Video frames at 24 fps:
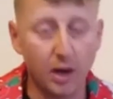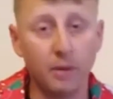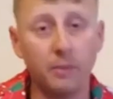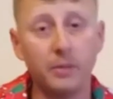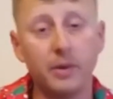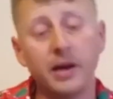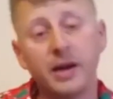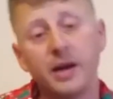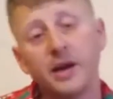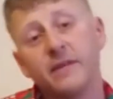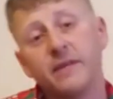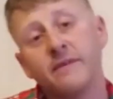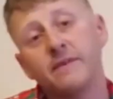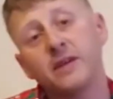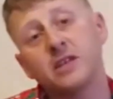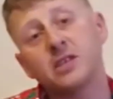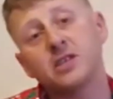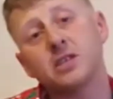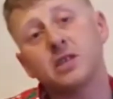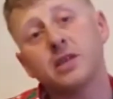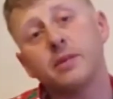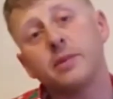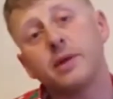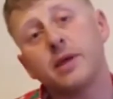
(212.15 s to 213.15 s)
but it
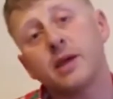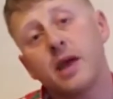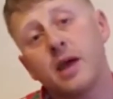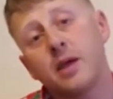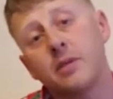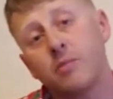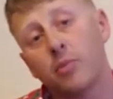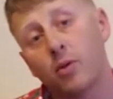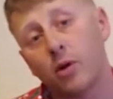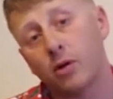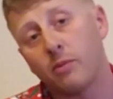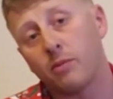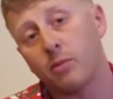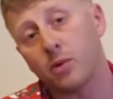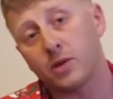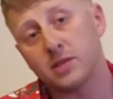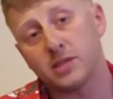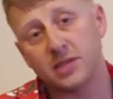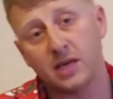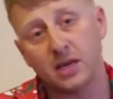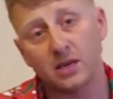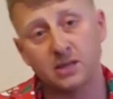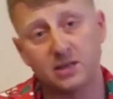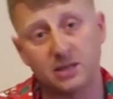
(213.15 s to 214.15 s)
eventually became part of Boy
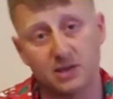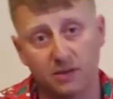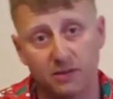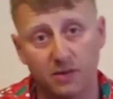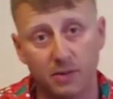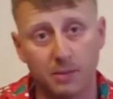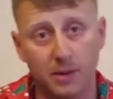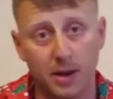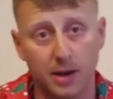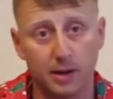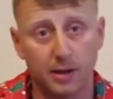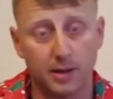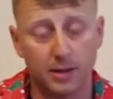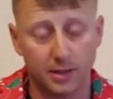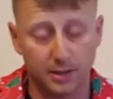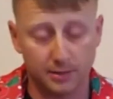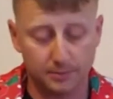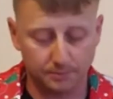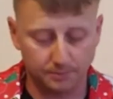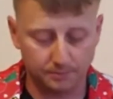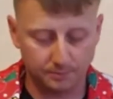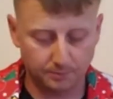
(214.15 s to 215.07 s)
Scouts of America.